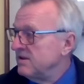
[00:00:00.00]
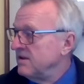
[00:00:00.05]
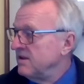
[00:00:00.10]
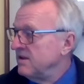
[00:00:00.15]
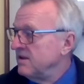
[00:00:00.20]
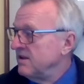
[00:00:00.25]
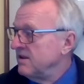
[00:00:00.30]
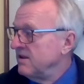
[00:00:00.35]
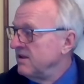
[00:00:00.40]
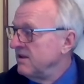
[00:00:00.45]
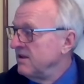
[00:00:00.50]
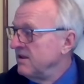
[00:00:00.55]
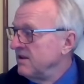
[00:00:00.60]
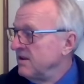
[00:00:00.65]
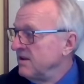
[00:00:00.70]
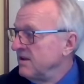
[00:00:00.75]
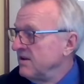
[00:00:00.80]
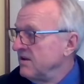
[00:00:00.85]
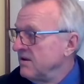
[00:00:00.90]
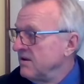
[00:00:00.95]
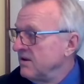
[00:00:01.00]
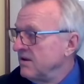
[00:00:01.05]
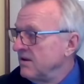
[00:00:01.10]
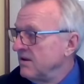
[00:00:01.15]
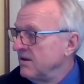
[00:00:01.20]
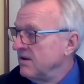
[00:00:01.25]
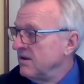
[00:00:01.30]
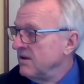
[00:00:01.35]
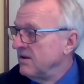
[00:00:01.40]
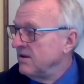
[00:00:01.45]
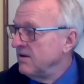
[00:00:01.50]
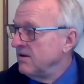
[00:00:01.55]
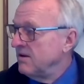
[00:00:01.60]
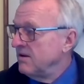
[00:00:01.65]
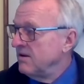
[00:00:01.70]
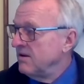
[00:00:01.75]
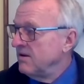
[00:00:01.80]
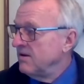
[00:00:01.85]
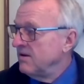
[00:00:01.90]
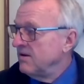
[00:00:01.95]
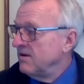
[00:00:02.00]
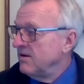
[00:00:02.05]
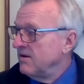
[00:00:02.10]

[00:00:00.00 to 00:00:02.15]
Nobody speaks.